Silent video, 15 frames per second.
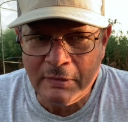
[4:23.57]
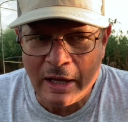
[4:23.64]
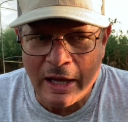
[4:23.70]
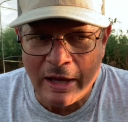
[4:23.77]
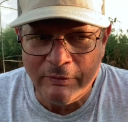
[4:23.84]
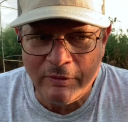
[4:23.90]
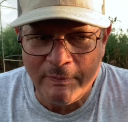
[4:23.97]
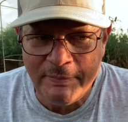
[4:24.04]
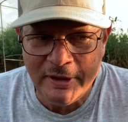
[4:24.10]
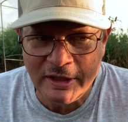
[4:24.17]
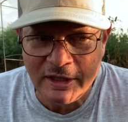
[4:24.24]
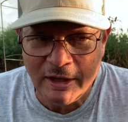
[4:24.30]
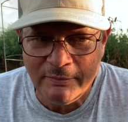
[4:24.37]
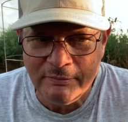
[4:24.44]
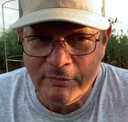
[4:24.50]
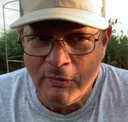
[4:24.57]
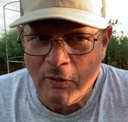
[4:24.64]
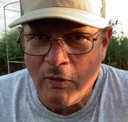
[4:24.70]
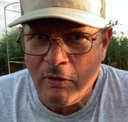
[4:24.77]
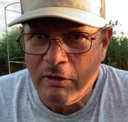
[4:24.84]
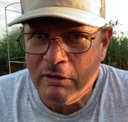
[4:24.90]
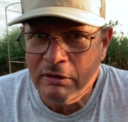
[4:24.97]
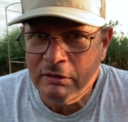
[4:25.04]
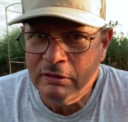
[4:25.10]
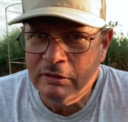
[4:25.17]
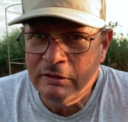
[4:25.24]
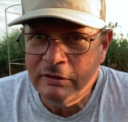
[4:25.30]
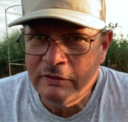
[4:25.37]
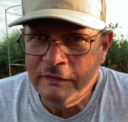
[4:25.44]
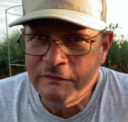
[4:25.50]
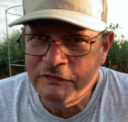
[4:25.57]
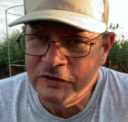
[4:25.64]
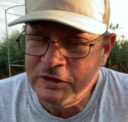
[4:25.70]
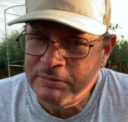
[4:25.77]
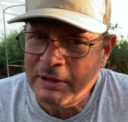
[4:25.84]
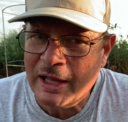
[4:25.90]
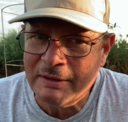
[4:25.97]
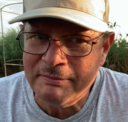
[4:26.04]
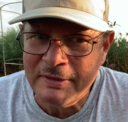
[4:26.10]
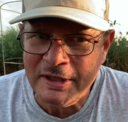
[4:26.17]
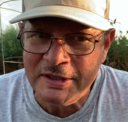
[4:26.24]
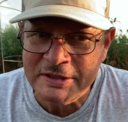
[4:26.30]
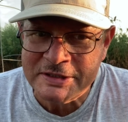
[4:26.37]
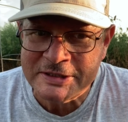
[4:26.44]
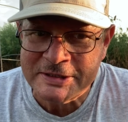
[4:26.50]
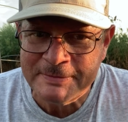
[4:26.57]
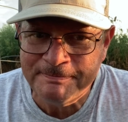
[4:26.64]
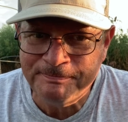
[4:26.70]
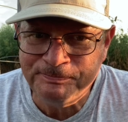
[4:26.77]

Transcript: I will pick up more food plot mix.